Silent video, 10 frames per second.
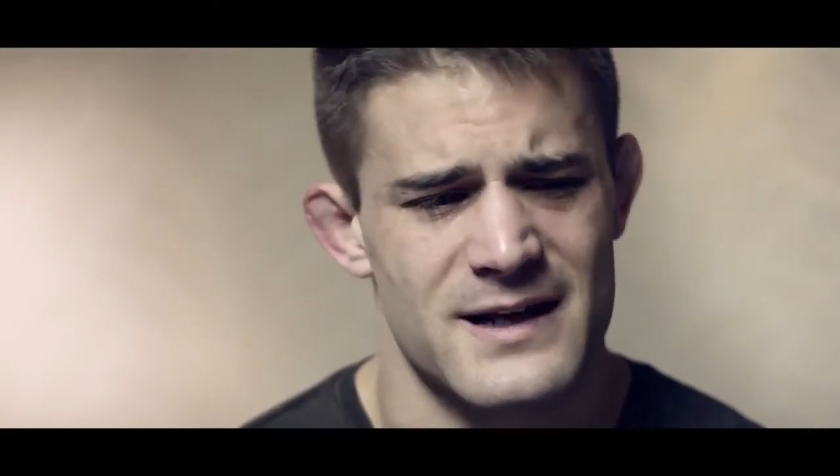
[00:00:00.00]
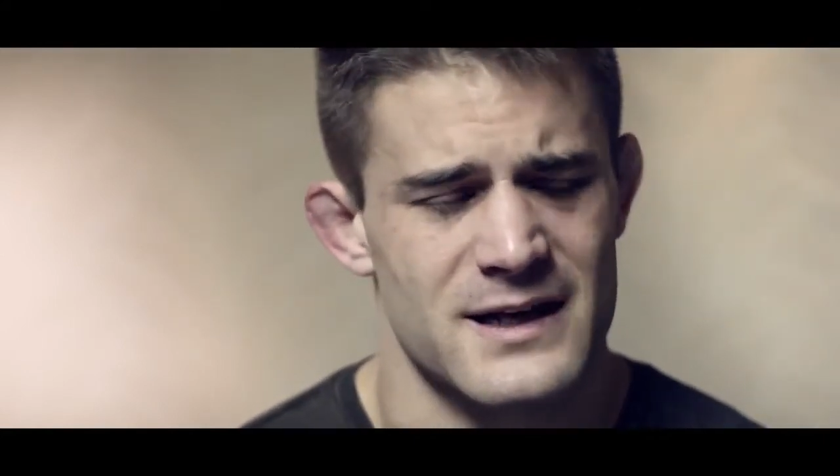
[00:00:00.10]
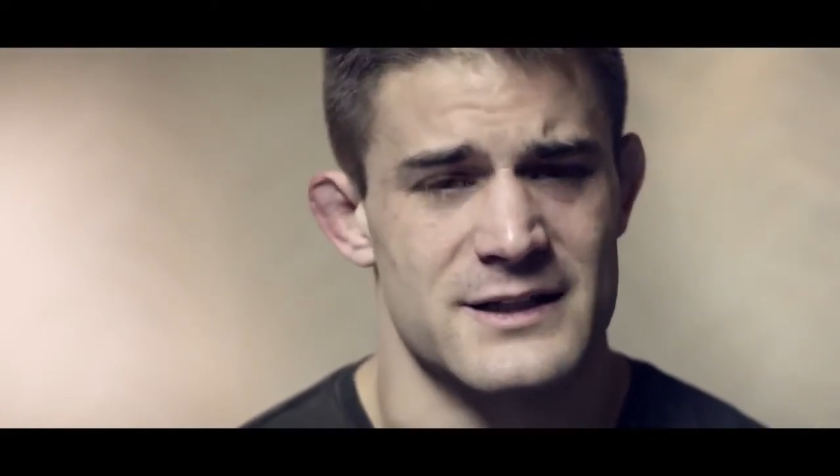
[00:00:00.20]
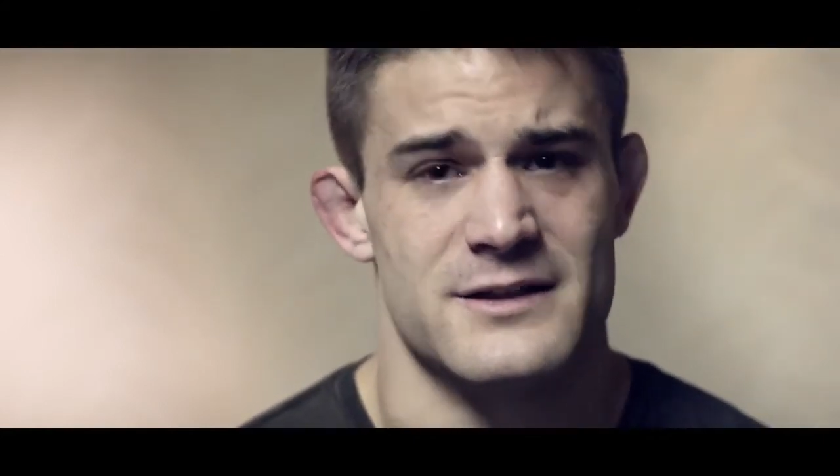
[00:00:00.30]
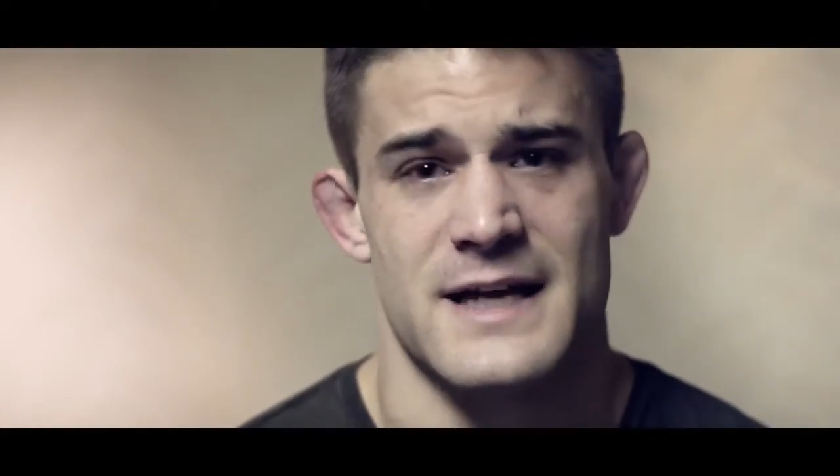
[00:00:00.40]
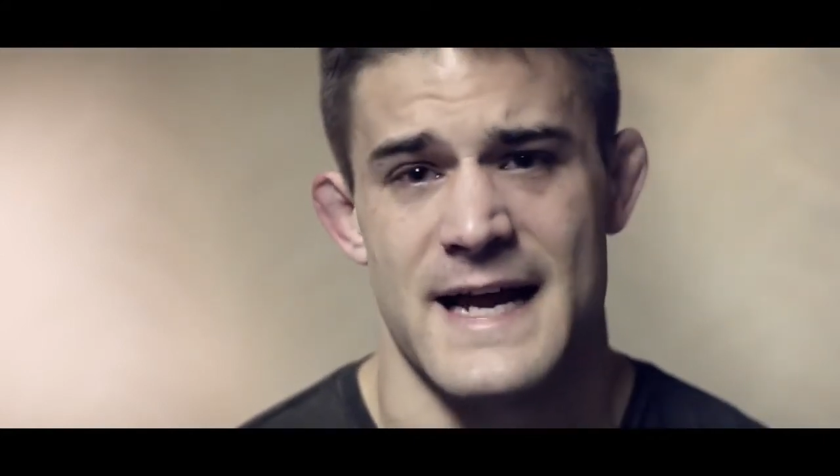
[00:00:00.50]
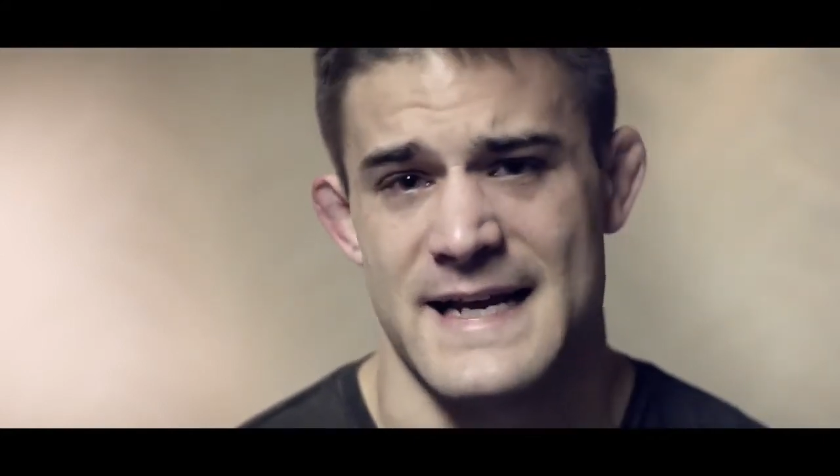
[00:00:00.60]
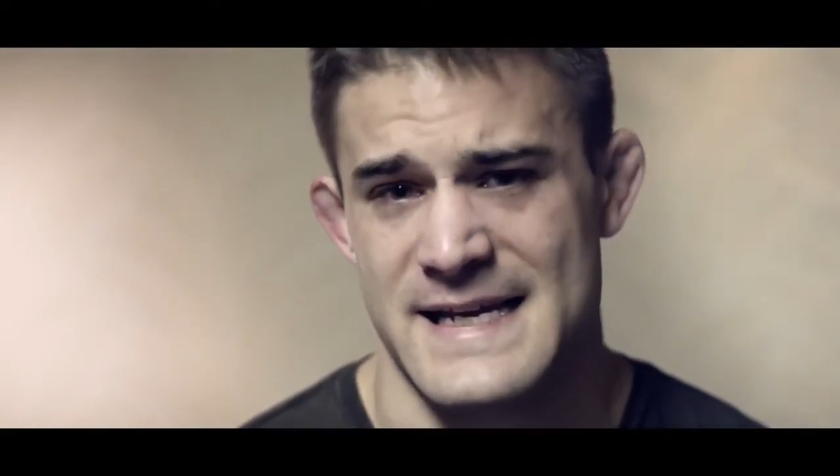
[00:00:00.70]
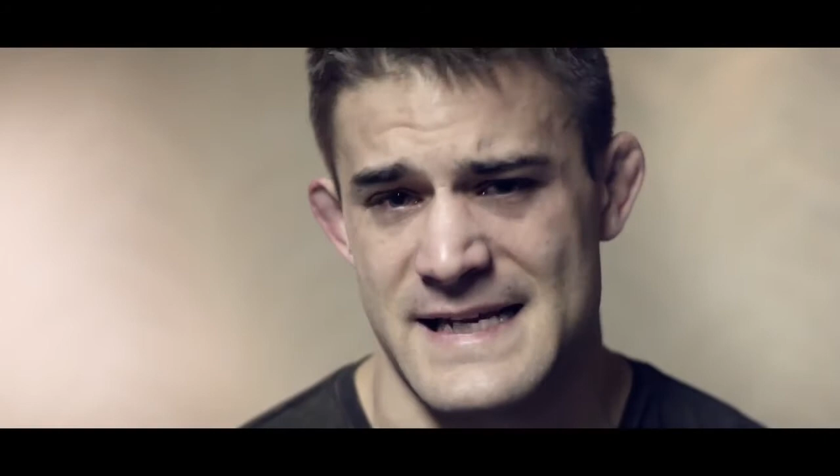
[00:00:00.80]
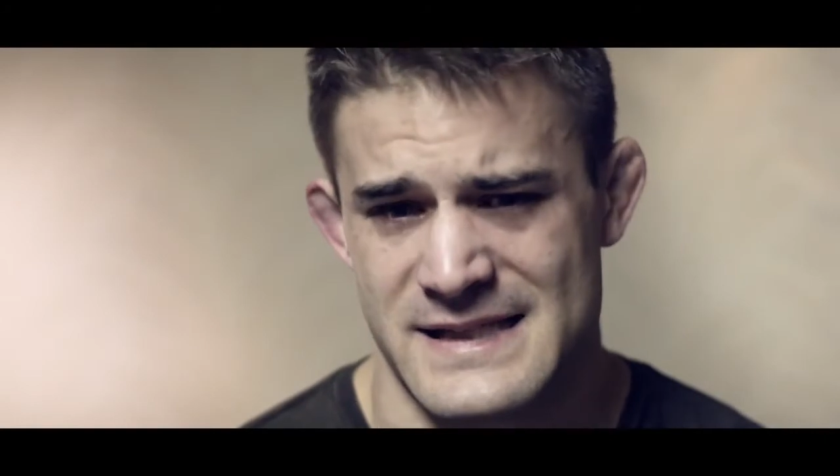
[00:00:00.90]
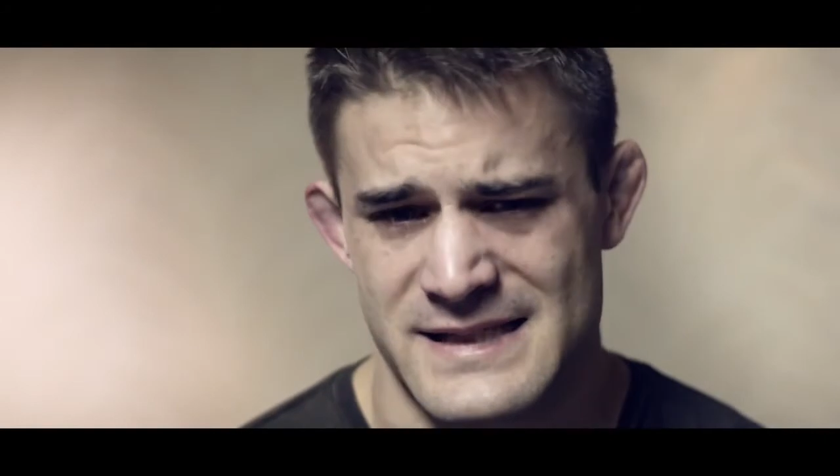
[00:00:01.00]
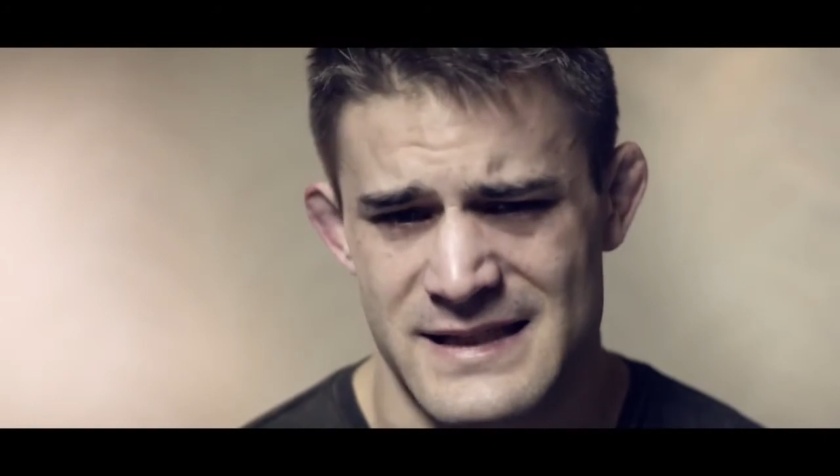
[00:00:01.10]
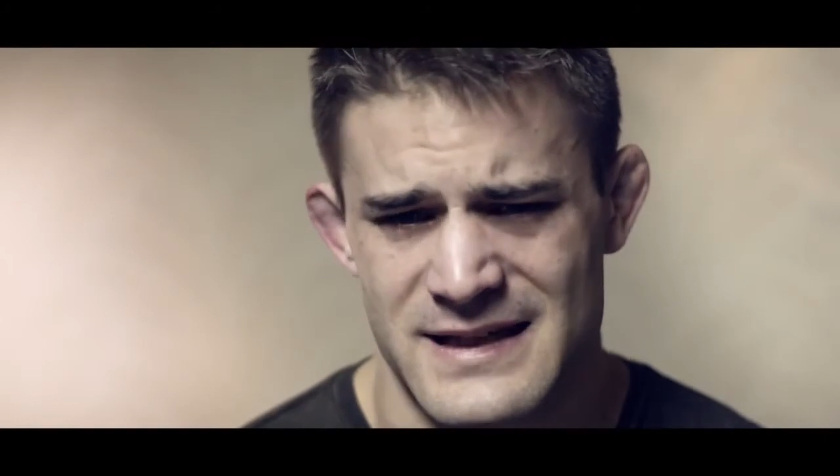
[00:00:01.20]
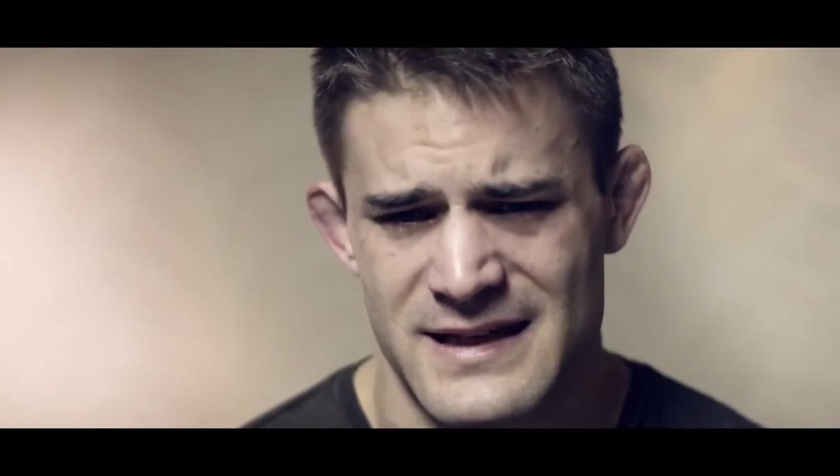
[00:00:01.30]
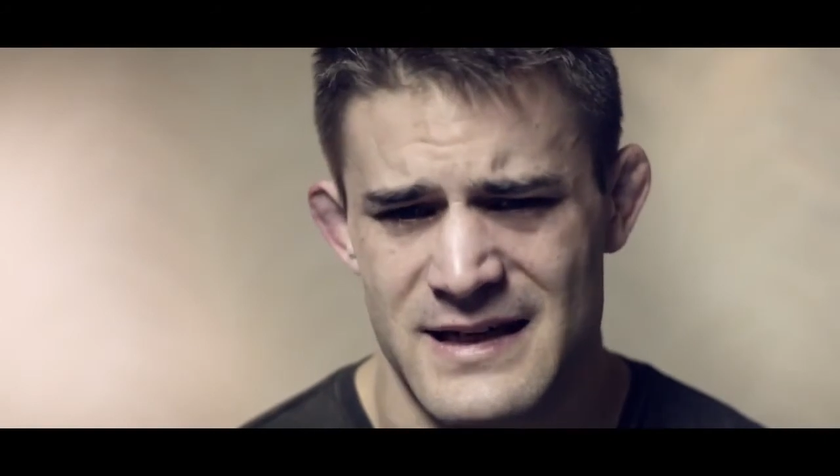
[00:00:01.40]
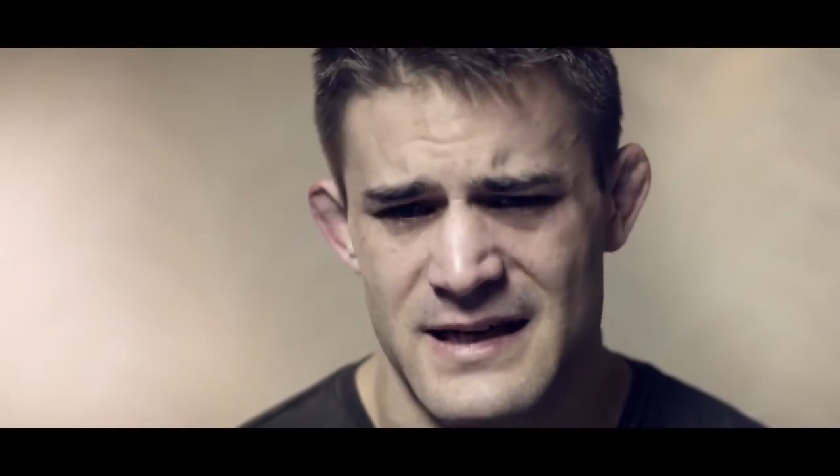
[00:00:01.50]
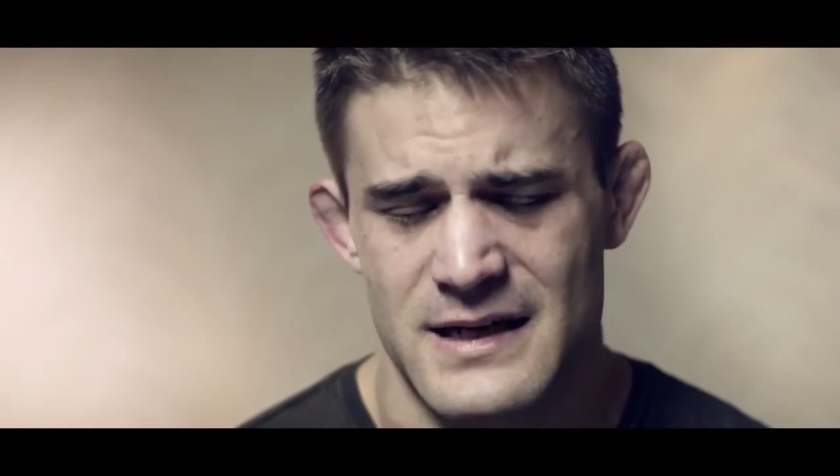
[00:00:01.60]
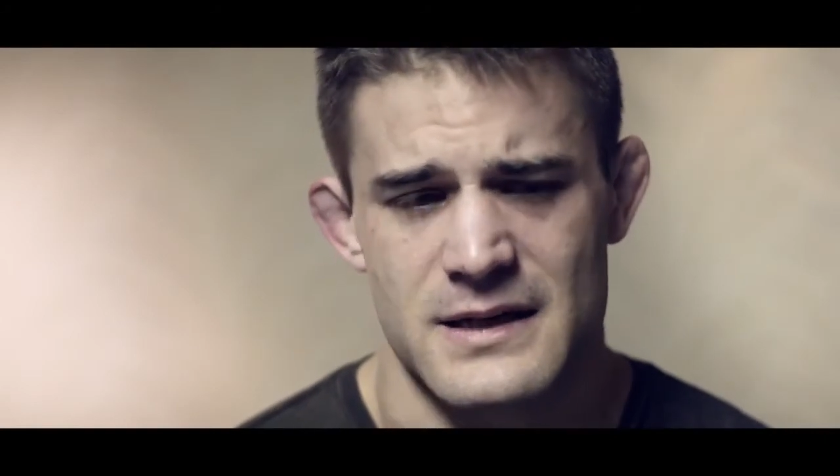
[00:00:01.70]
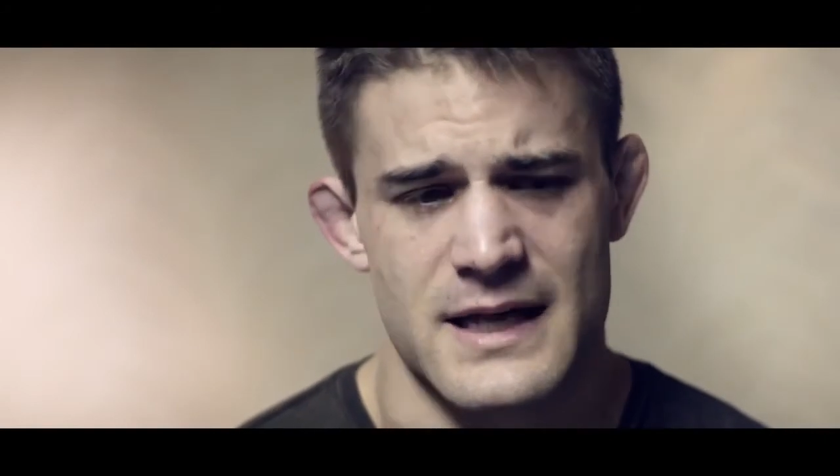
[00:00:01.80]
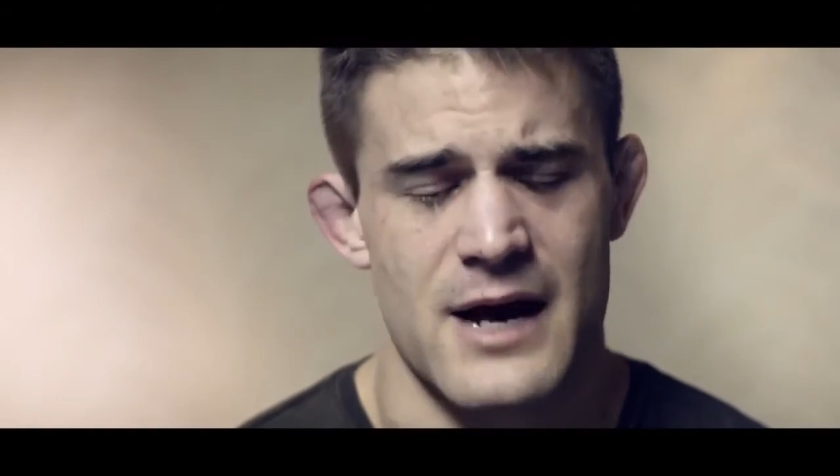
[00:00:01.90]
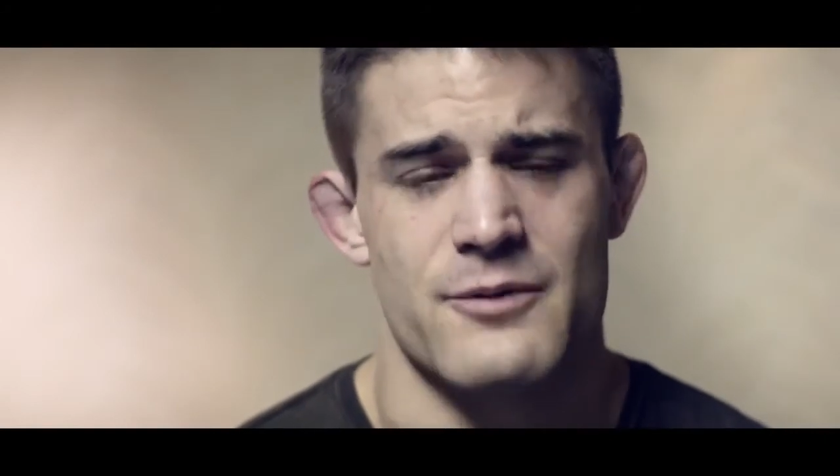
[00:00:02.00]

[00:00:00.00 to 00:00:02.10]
a little at ease, that